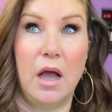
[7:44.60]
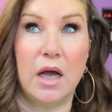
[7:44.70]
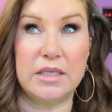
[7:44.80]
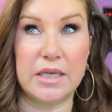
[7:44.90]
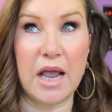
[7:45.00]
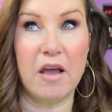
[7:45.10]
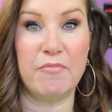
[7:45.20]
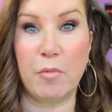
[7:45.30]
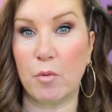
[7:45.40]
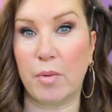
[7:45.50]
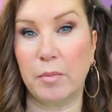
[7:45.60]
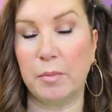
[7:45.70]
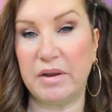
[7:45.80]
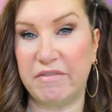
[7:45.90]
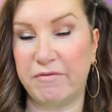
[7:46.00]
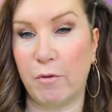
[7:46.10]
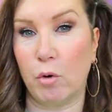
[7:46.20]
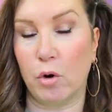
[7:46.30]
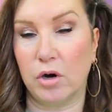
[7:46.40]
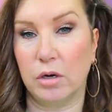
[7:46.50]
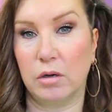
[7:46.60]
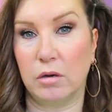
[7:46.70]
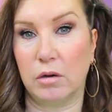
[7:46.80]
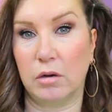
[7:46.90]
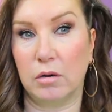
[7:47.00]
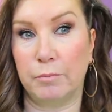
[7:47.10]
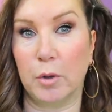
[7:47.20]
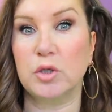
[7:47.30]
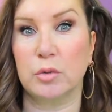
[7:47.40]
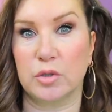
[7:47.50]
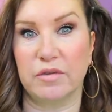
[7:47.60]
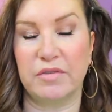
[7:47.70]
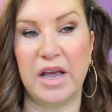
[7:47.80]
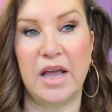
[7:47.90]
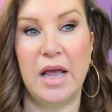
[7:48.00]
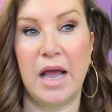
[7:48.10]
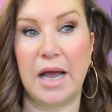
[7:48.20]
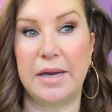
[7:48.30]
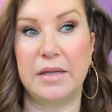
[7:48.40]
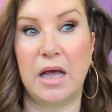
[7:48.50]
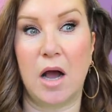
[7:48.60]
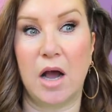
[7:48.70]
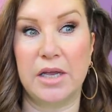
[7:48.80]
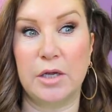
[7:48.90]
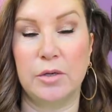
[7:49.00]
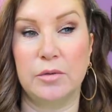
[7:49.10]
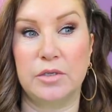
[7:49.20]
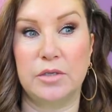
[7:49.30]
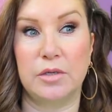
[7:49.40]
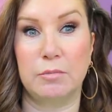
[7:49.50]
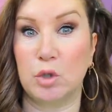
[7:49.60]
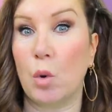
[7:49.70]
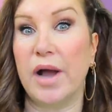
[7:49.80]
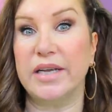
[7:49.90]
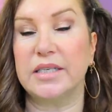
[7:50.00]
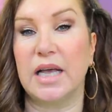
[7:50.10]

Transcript: I'd say I've bought probably four bottles of it and I use them twice.